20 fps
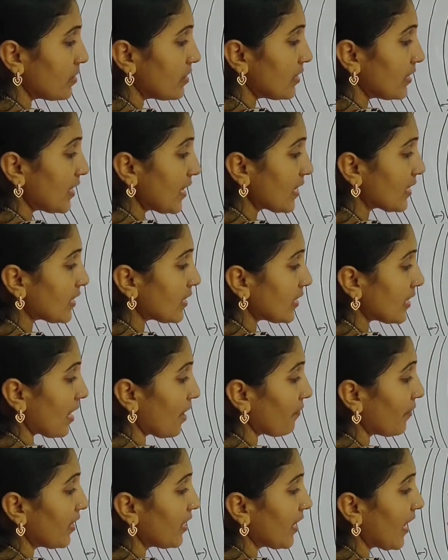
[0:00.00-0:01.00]
6,
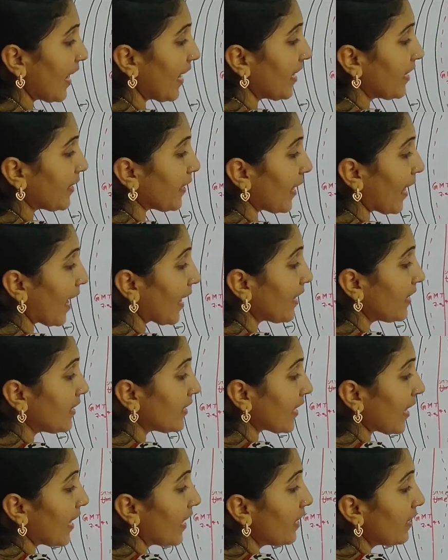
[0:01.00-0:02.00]
7, 8,
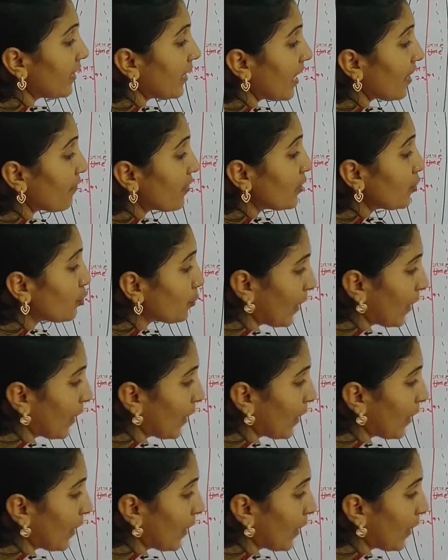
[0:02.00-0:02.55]
9, 10, 11,